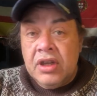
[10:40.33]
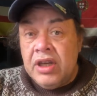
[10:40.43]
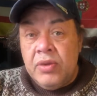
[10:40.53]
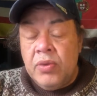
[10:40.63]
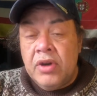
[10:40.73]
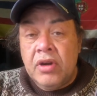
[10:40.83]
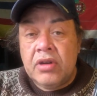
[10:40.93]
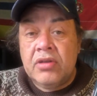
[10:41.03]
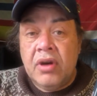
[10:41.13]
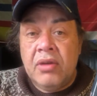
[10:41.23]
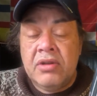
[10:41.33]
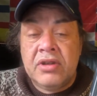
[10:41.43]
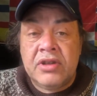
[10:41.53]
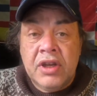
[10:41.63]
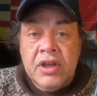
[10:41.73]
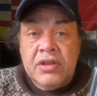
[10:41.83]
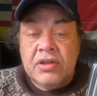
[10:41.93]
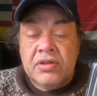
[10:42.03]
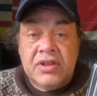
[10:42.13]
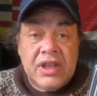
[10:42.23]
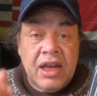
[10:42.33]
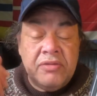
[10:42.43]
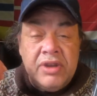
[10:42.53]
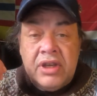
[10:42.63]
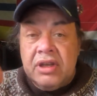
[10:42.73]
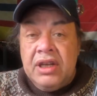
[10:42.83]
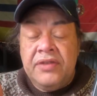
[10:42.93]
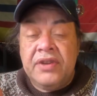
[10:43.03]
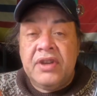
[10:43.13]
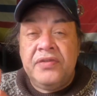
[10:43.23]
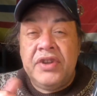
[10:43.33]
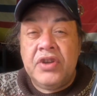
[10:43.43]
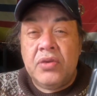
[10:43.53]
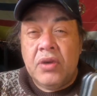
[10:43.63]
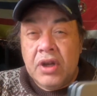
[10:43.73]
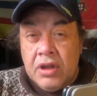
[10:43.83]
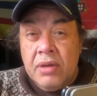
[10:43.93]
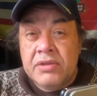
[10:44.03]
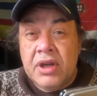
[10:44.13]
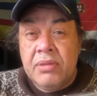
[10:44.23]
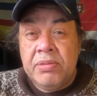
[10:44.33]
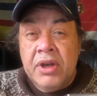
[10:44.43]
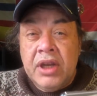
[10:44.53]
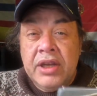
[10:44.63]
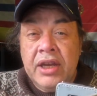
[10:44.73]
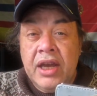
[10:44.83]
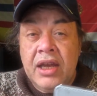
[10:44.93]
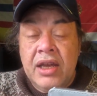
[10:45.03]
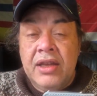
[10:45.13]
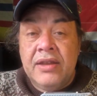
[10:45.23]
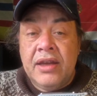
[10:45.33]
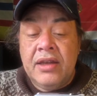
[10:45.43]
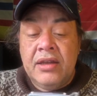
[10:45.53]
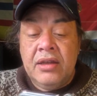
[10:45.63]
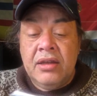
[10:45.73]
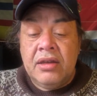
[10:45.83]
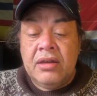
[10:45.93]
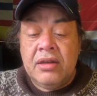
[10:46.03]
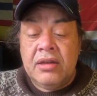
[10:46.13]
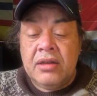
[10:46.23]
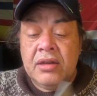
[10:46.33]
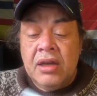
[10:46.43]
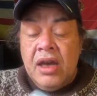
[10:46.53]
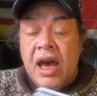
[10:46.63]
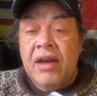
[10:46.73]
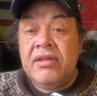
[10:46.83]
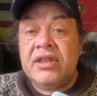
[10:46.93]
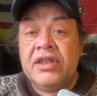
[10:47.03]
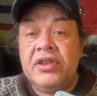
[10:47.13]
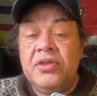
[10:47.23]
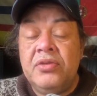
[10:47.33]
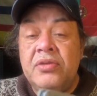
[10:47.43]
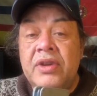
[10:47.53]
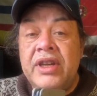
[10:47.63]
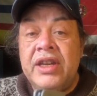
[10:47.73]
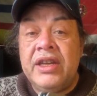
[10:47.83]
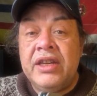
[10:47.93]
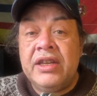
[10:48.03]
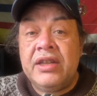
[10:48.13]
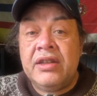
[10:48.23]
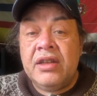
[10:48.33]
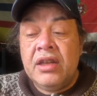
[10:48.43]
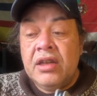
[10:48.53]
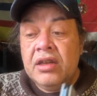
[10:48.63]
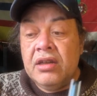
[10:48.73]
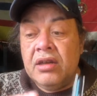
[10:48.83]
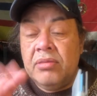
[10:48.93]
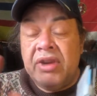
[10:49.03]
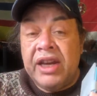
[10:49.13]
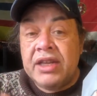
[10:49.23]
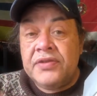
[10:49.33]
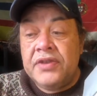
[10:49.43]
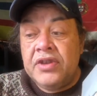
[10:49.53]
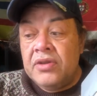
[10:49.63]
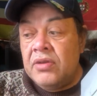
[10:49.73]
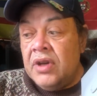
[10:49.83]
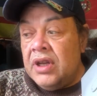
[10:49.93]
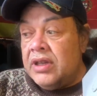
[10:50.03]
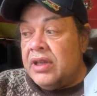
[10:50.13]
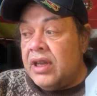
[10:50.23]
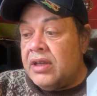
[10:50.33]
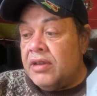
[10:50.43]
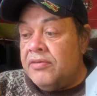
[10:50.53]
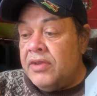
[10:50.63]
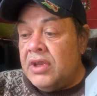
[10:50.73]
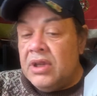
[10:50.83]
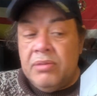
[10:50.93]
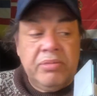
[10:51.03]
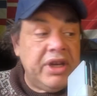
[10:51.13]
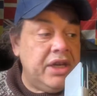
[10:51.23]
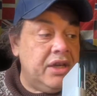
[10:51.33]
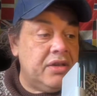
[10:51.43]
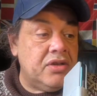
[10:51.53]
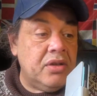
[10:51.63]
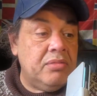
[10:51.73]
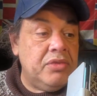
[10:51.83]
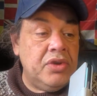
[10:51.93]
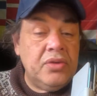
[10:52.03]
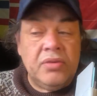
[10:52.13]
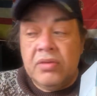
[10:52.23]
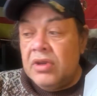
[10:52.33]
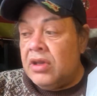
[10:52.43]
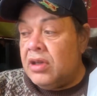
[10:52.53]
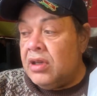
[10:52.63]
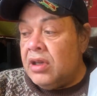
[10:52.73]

in one or two hours. So start with leaving the video a thumbs up. Yeah, and then uh, I will see you in uh, my next video that will bring some new uh,